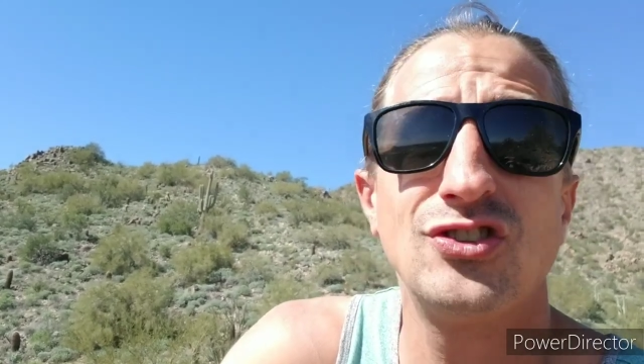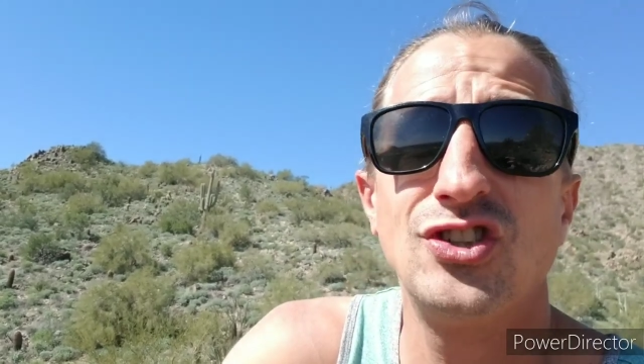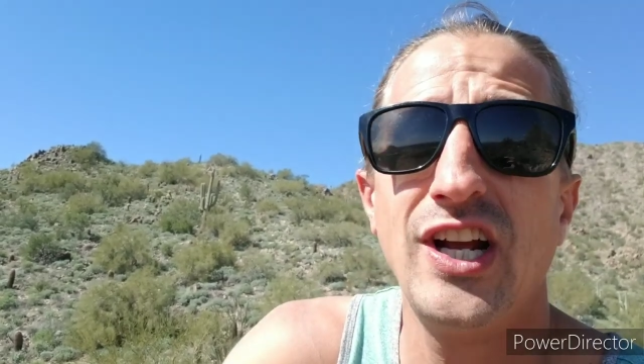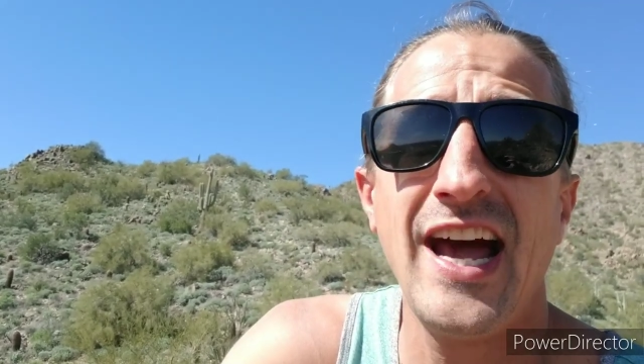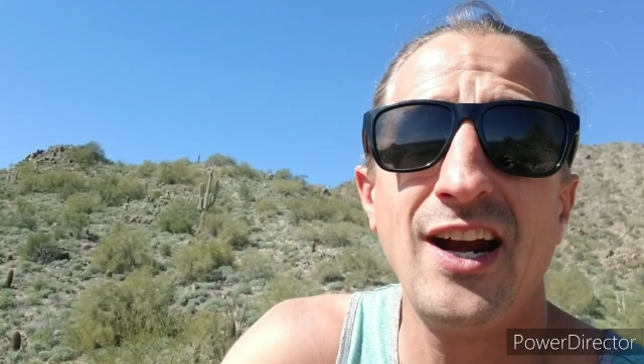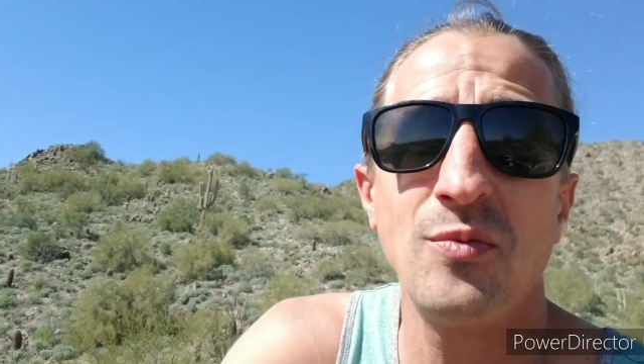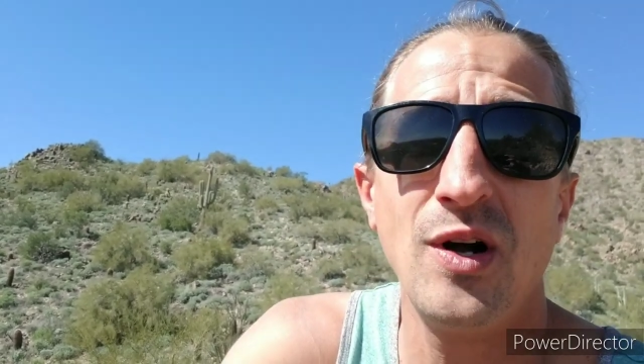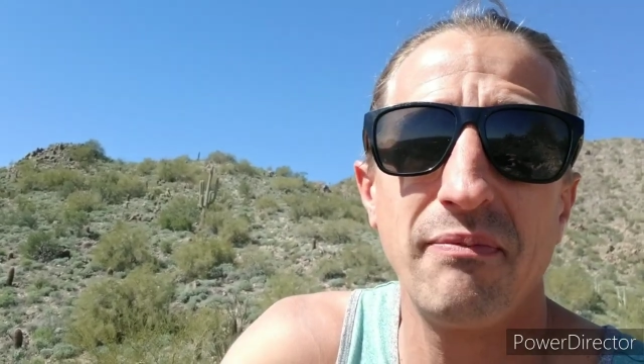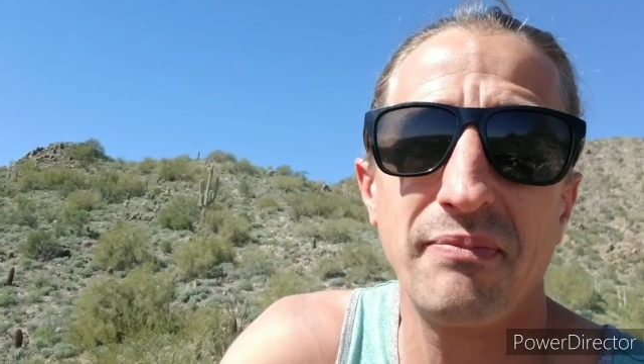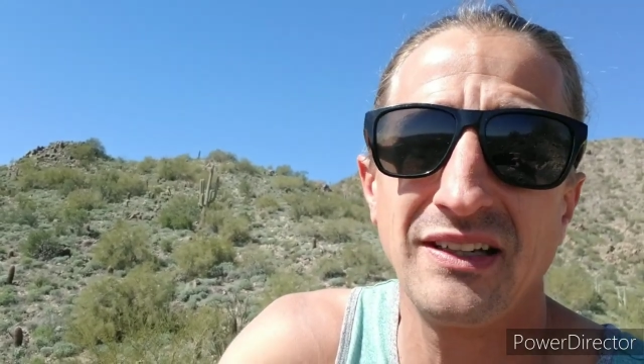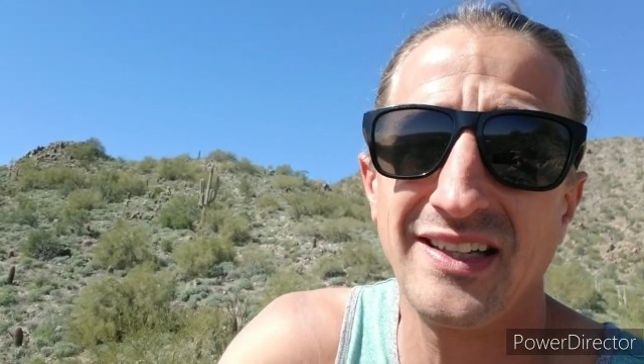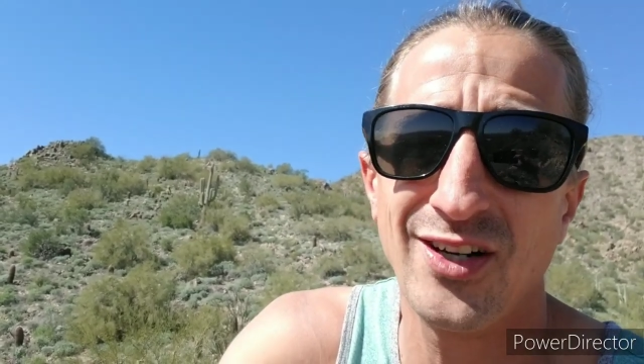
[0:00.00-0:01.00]
chat them
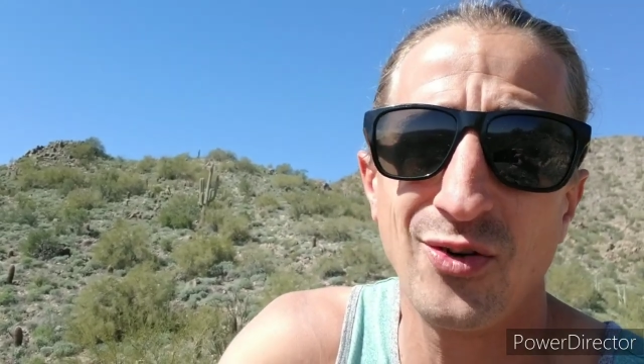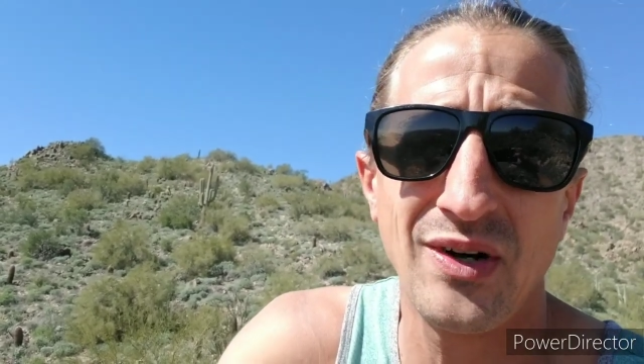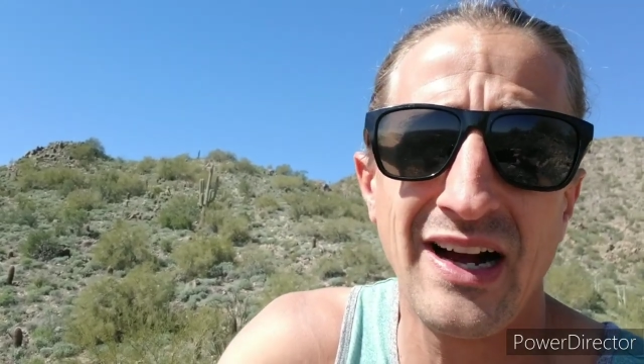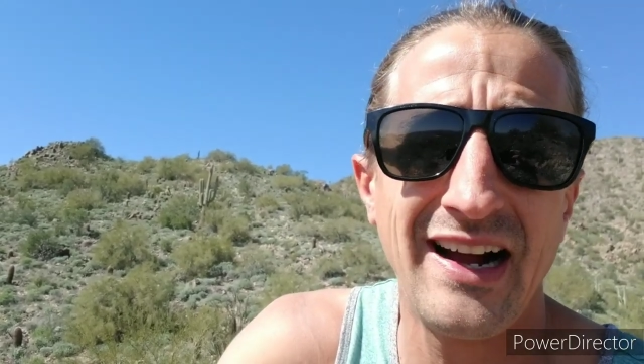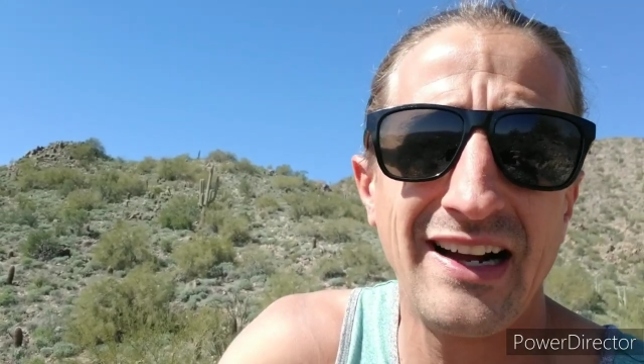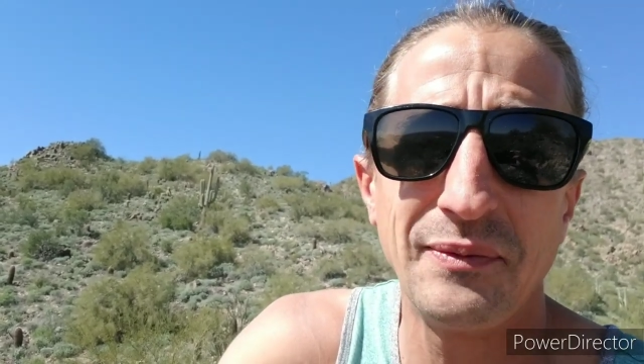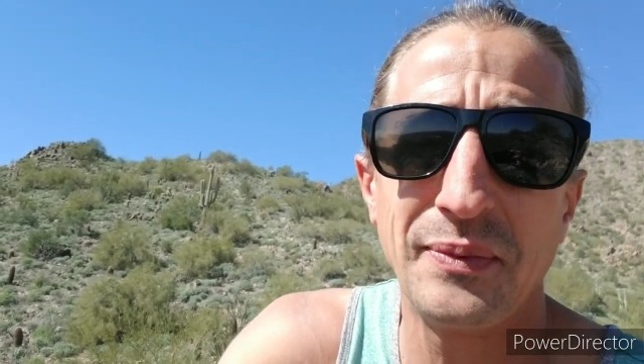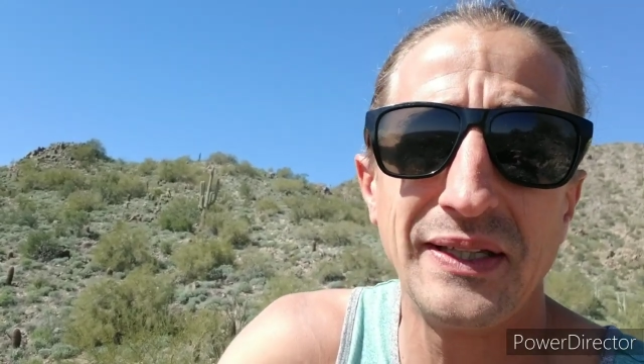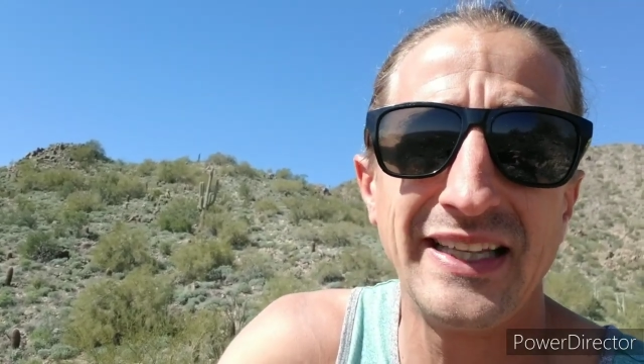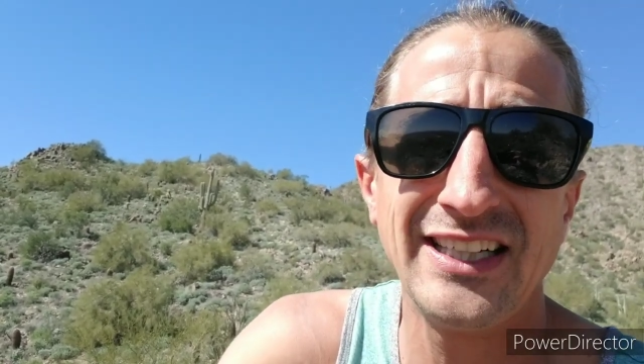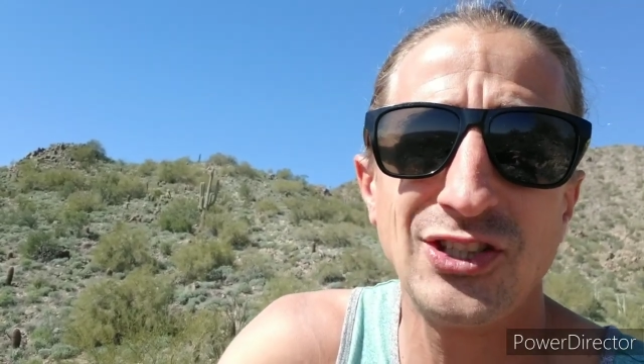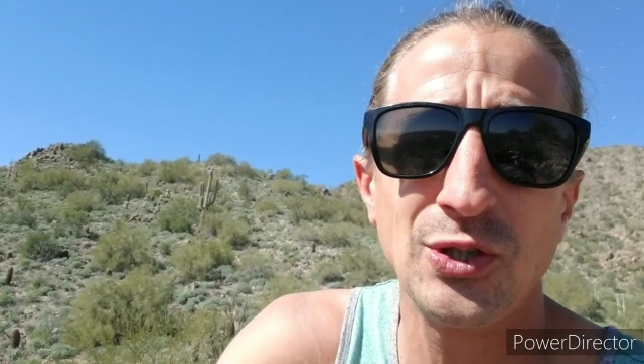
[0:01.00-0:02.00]
up and get a ride,
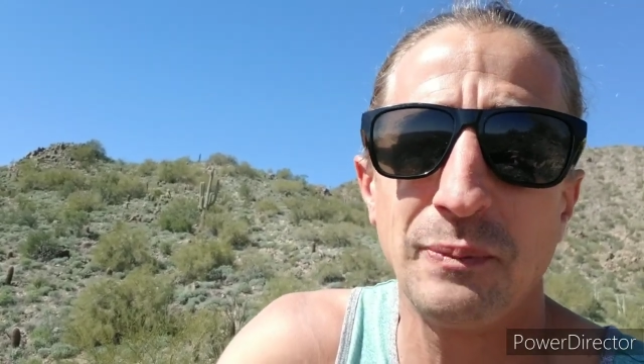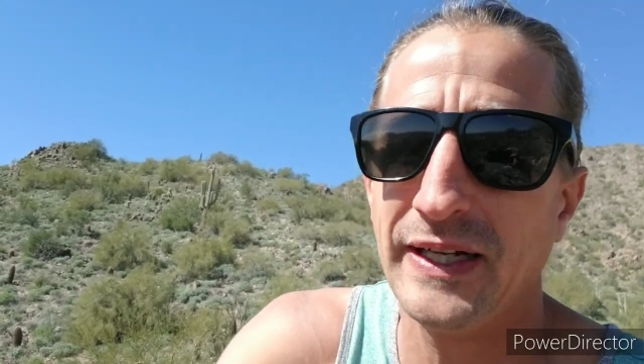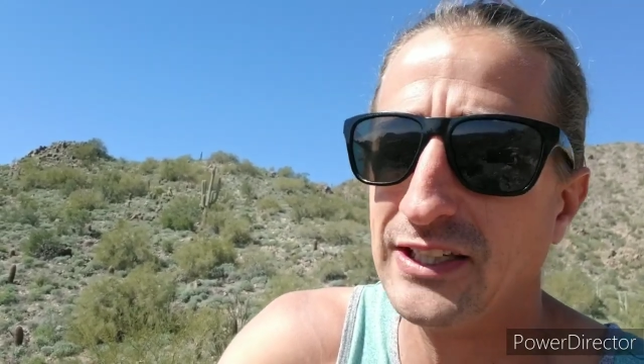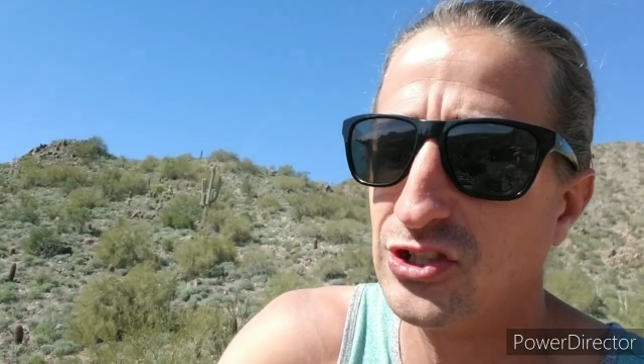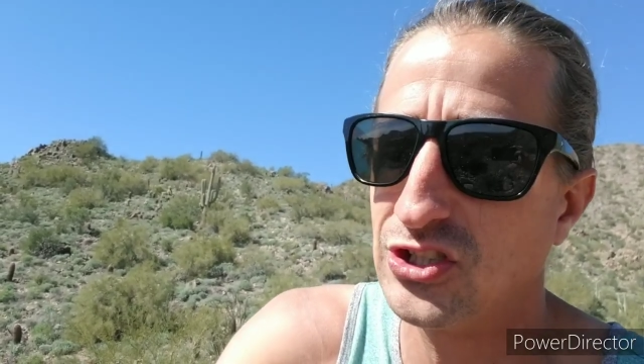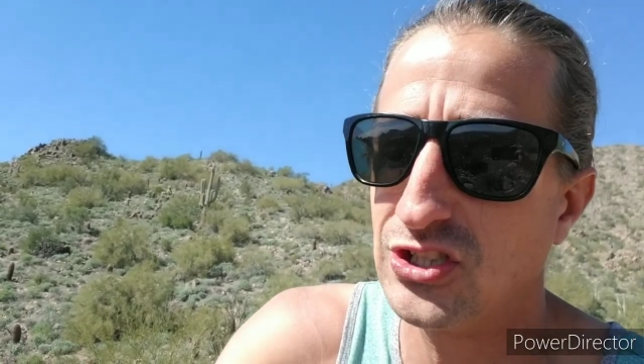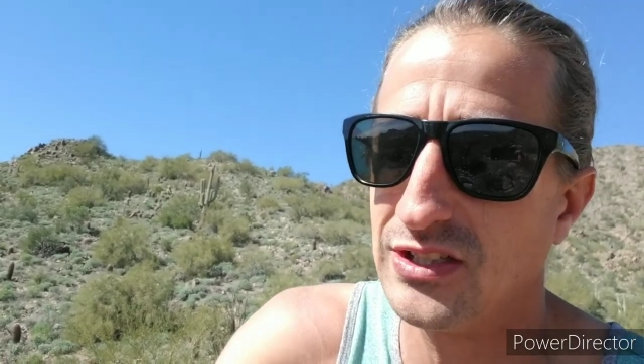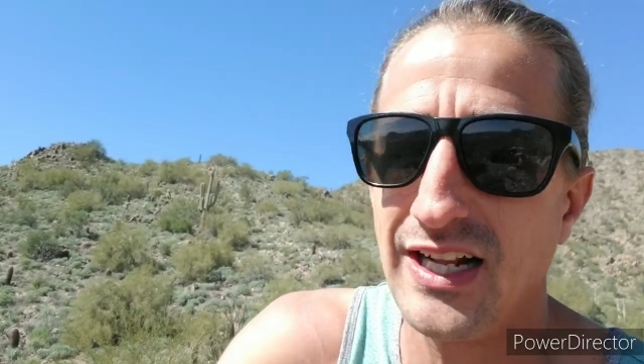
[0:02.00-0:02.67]
but that's your best